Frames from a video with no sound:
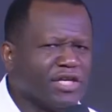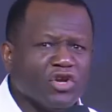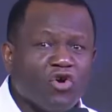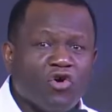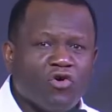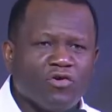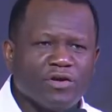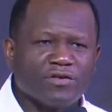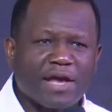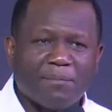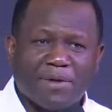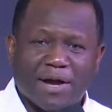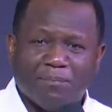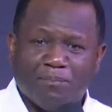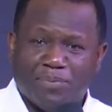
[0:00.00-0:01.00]
No, it's
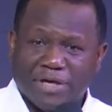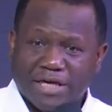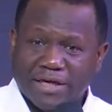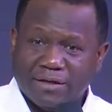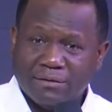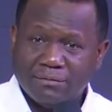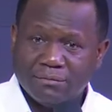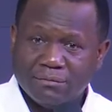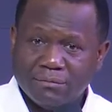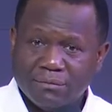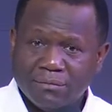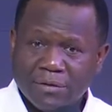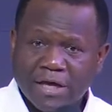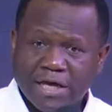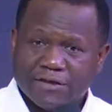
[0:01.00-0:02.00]
about being,
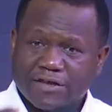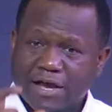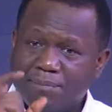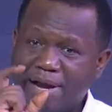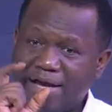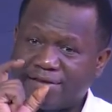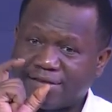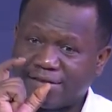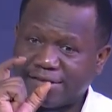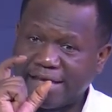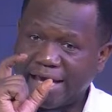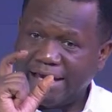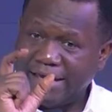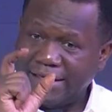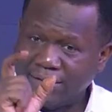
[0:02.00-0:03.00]
it's about
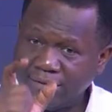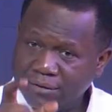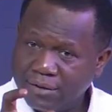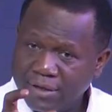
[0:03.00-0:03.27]
saying,